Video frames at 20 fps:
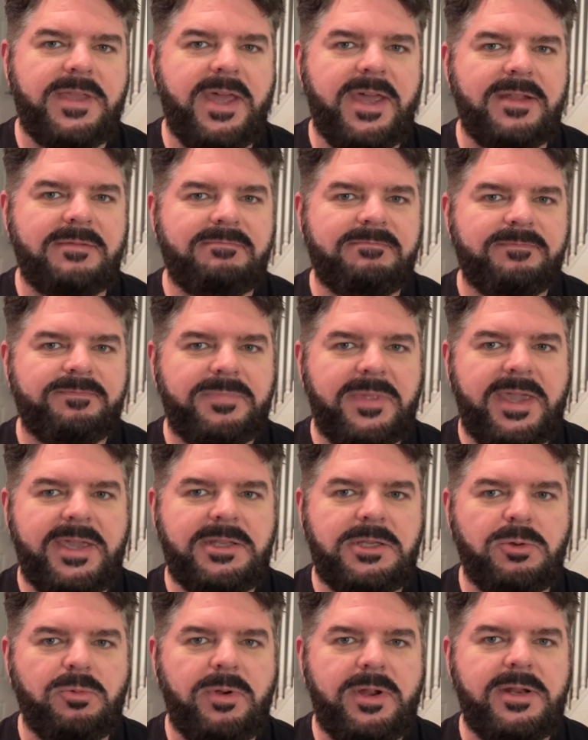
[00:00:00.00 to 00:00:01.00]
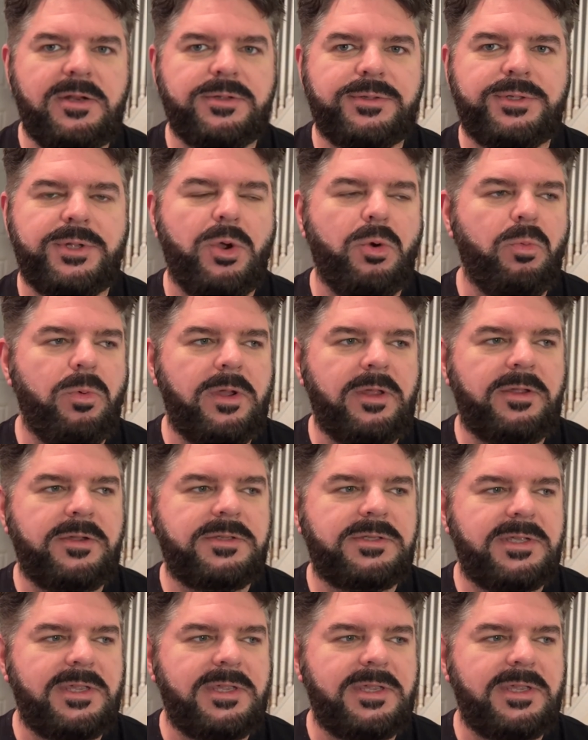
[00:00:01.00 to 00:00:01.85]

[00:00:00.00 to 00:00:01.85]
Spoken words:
that Andy Reid is so willing